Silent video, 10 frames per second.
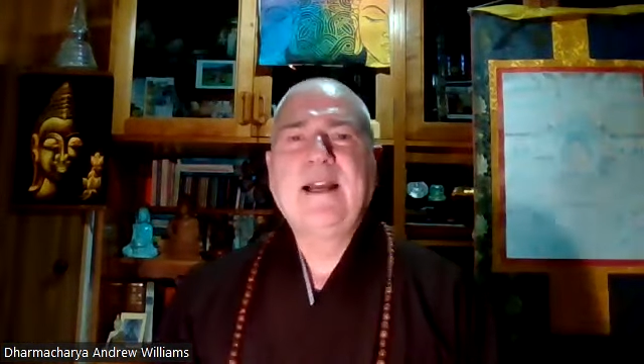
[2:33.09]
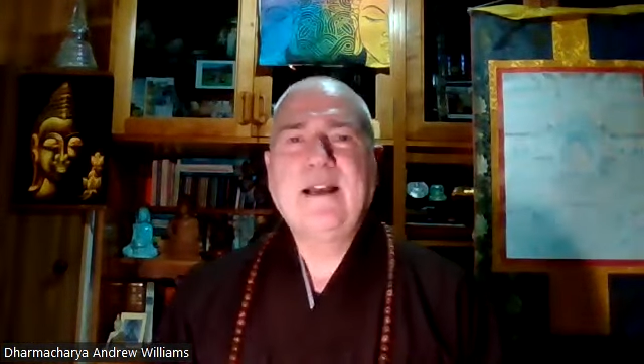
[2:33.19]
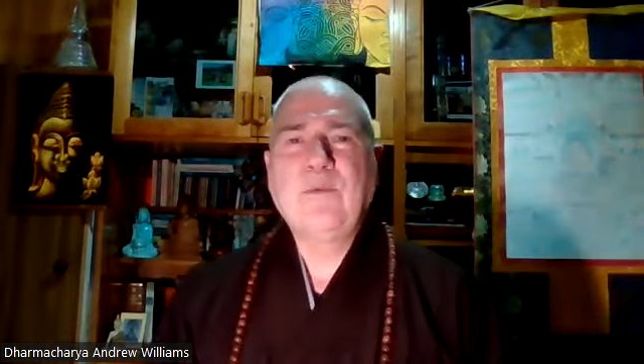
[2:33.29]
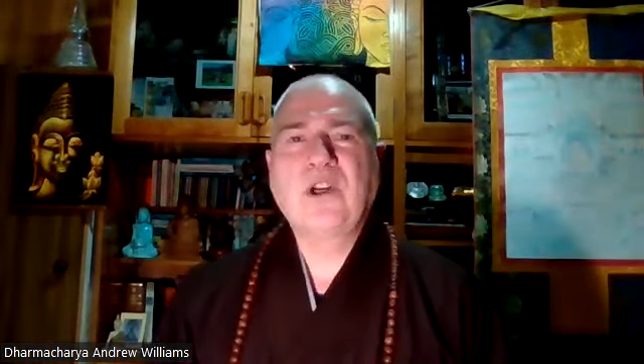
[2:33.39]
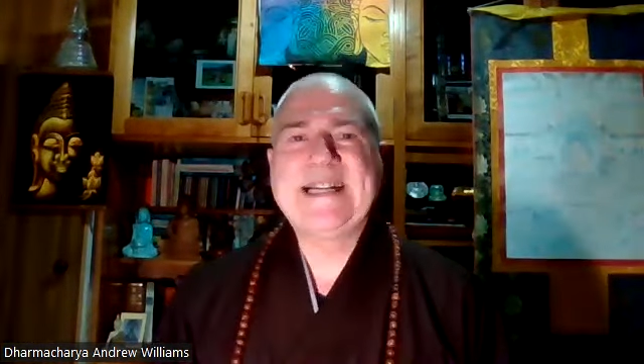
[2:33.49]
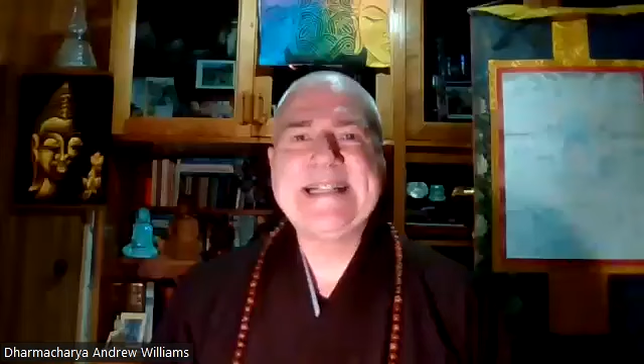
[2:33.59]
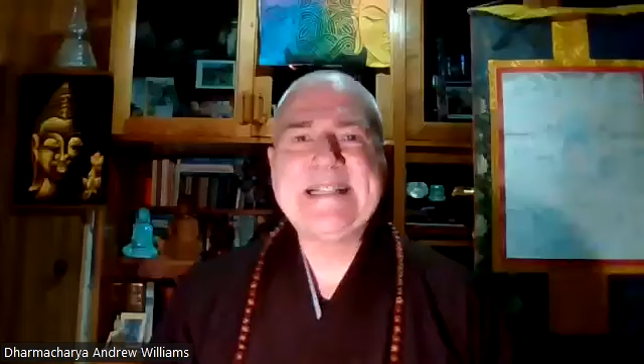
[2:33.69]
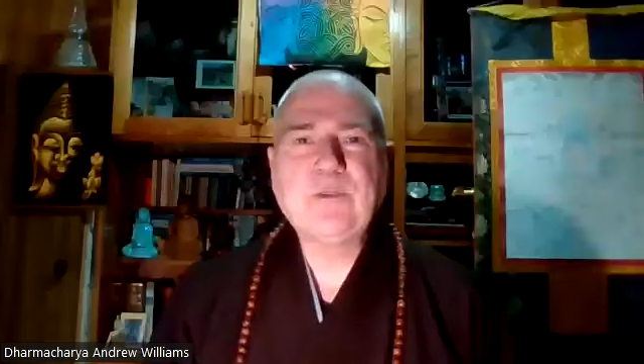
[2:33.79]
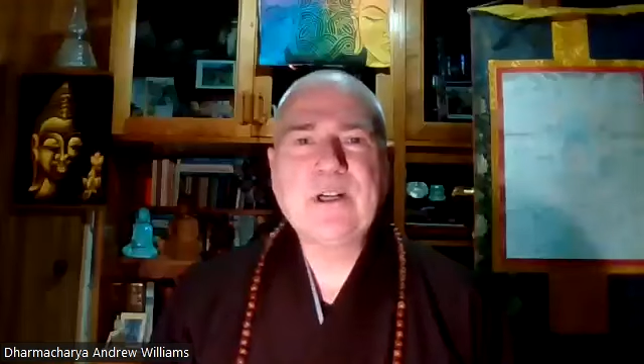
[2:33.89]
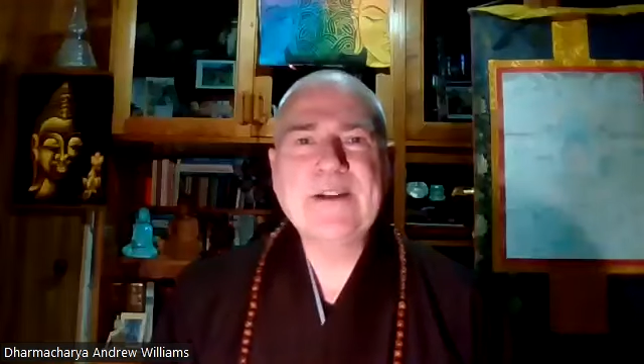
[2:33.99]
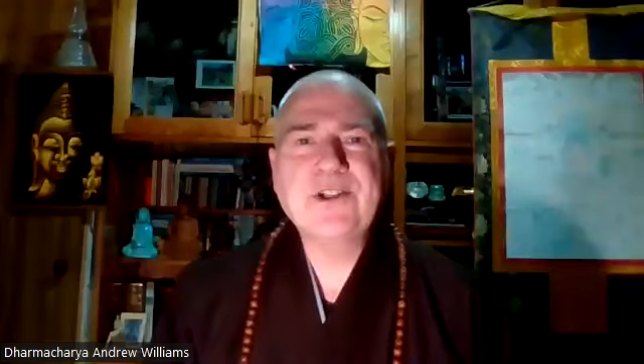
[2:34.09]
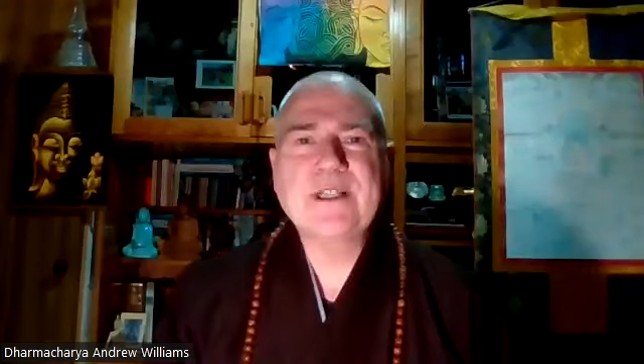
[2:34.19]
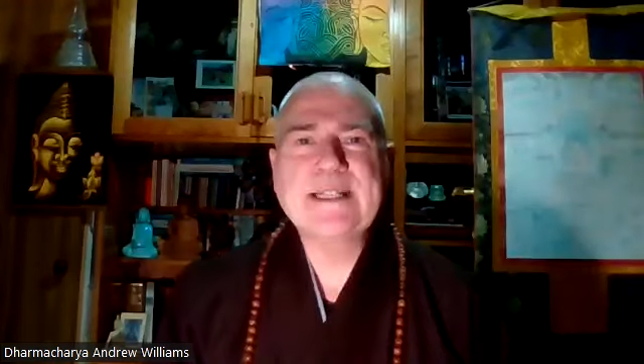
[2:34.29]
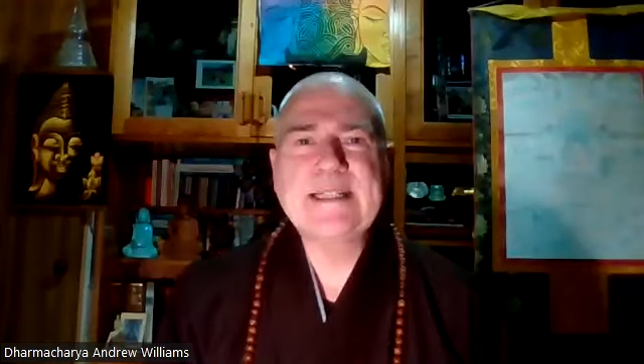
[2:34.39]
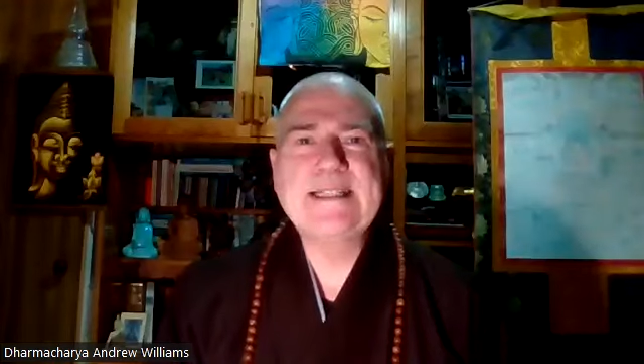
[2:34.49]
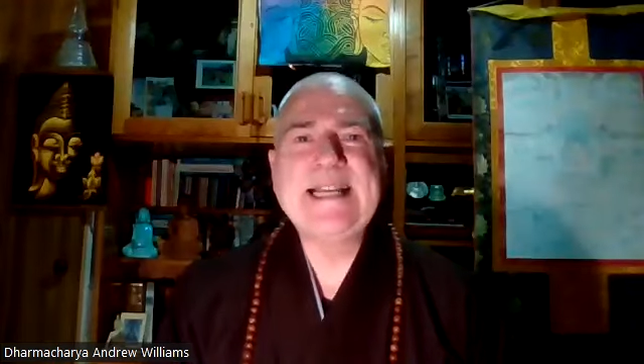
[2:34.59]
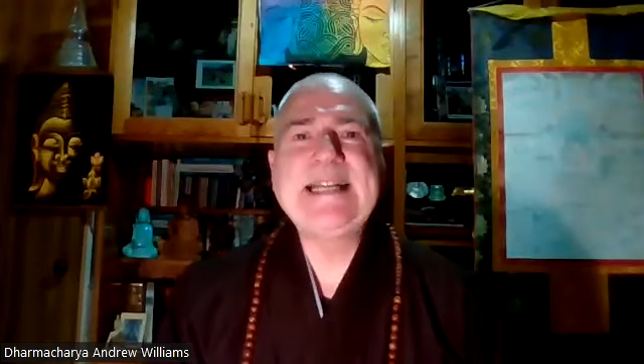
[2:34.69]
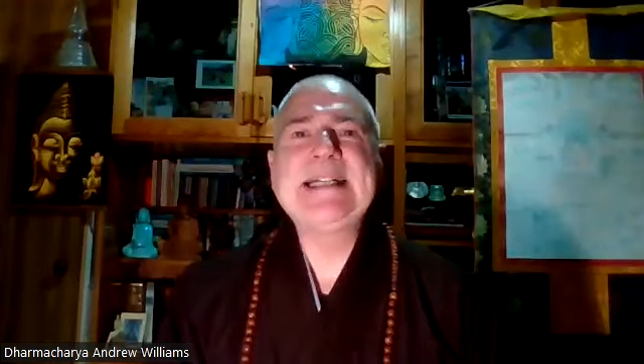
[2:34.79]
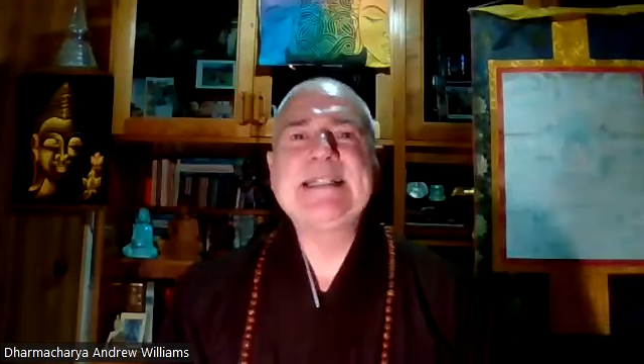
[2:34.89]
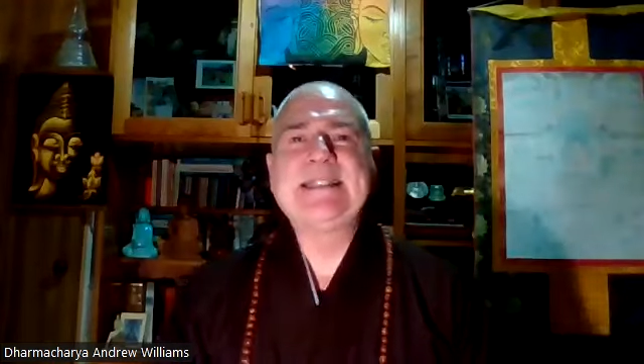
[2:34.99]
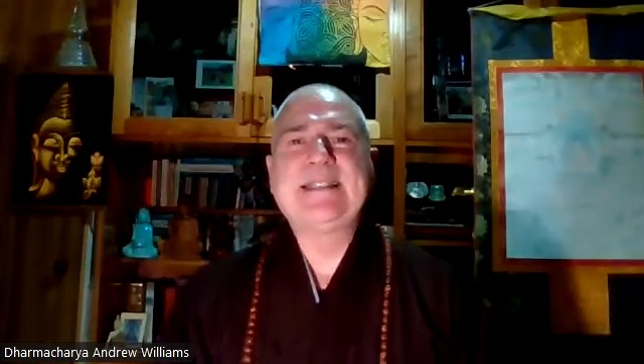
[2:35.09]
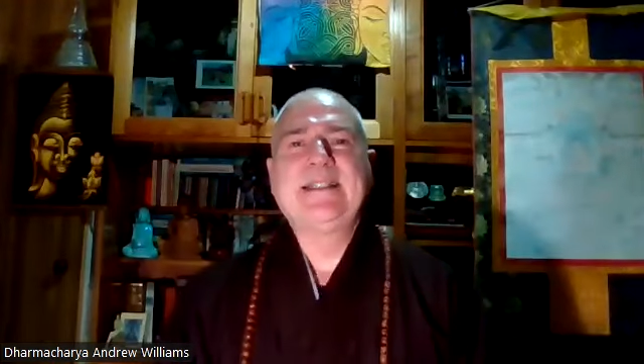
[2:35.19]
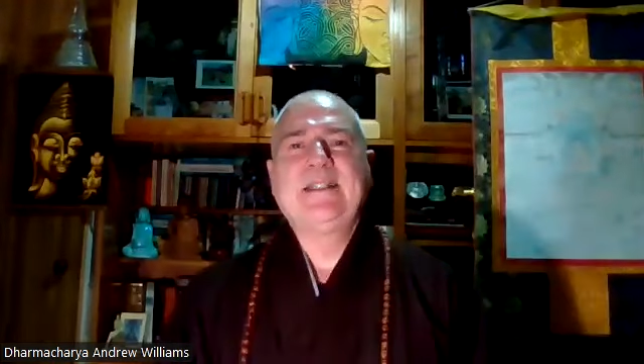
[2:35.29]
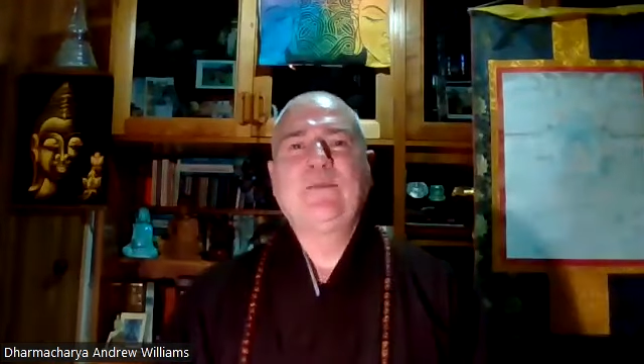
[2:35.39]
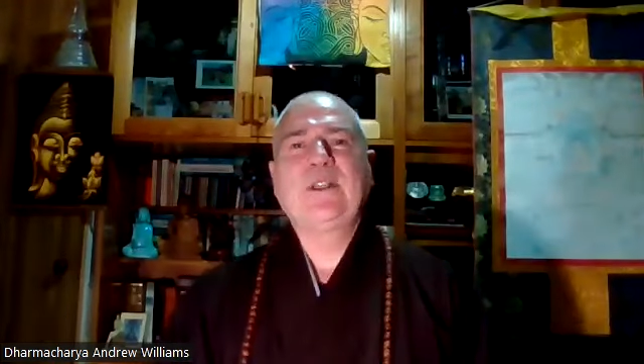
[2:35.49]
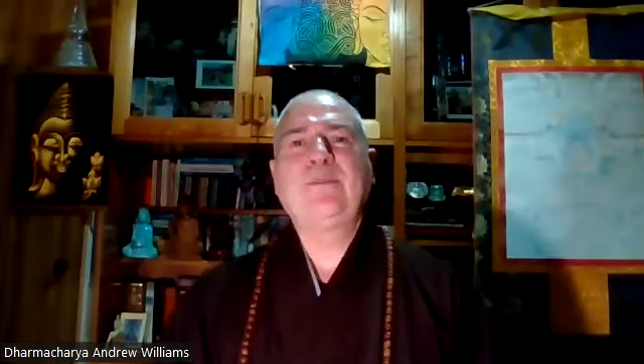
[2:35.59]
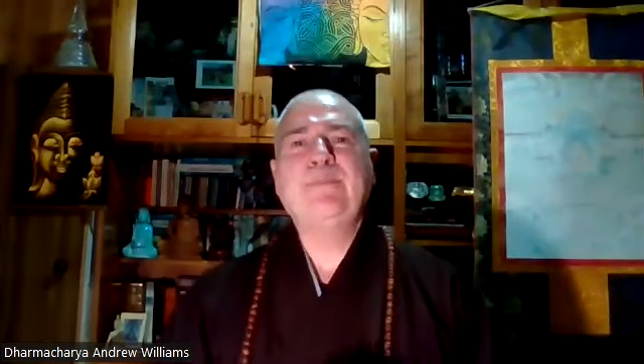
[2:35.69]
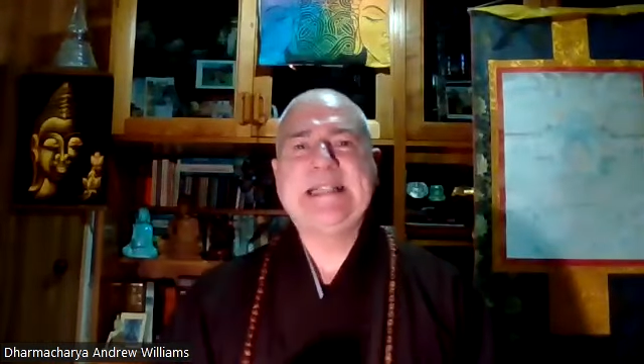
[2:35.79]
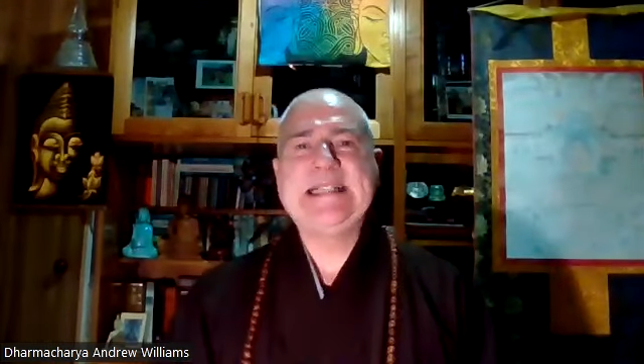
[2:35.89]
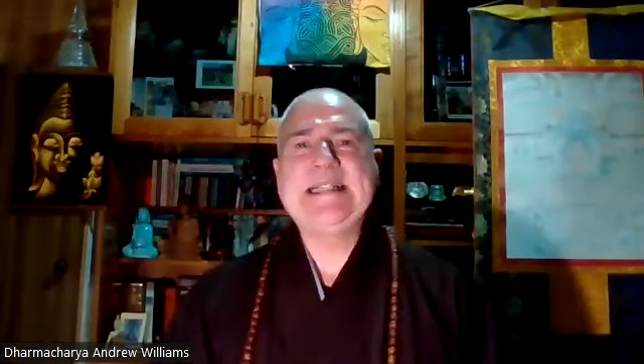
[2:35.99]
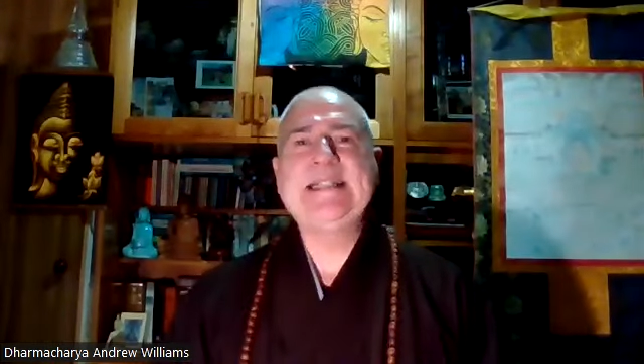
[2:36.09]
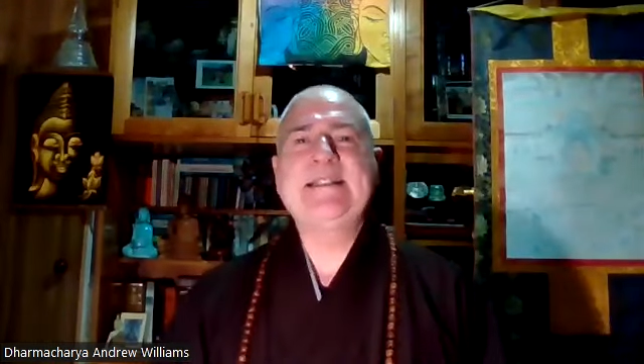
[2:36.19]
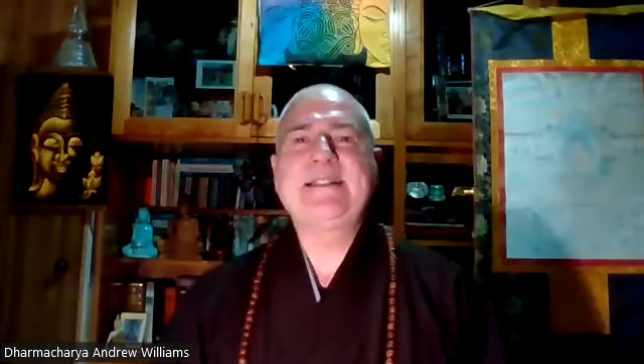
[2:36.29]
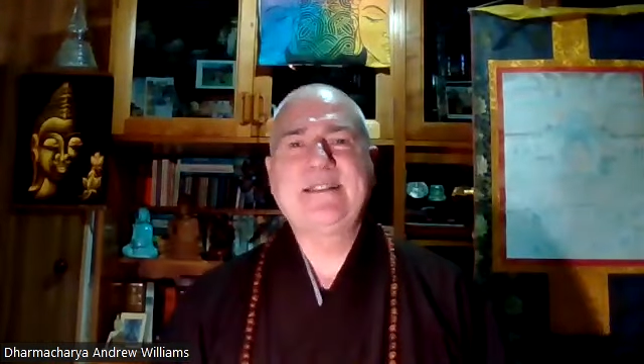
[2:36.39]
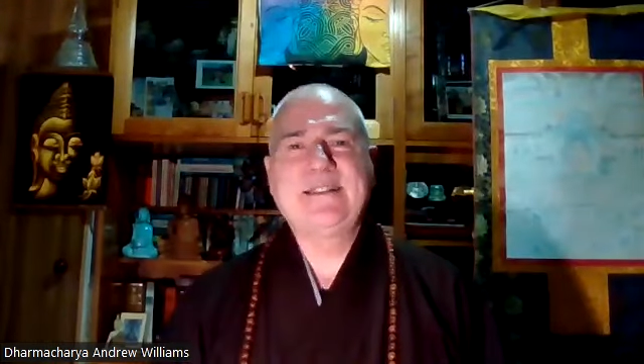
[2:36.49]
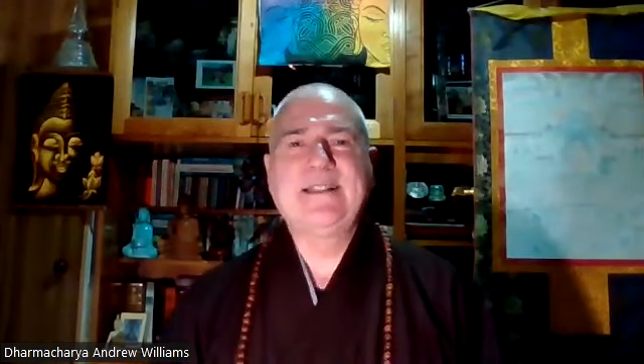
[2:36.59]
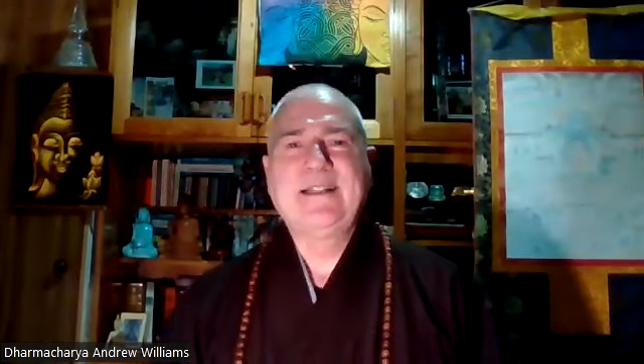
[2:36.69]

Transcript: what it is we're actually saying, what the meaning is,